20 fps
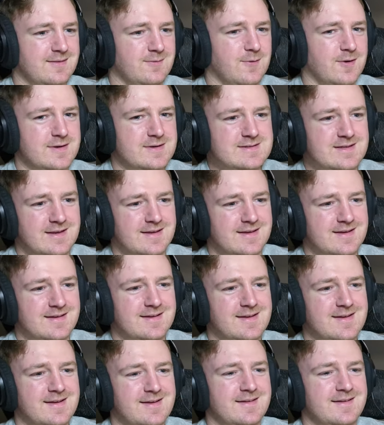Watching
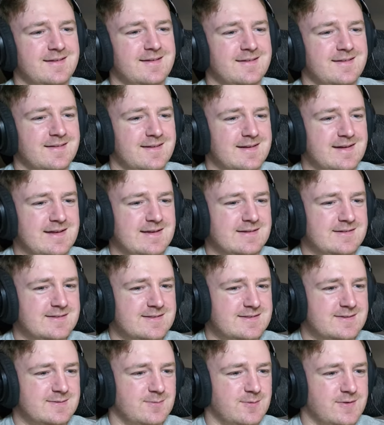an
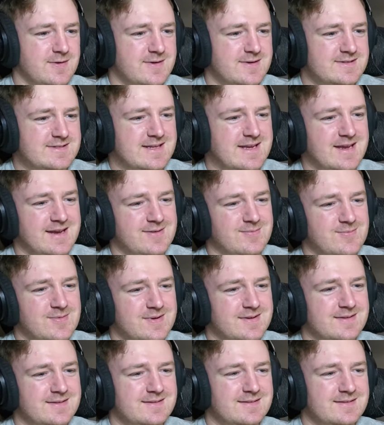Eels Warriors game.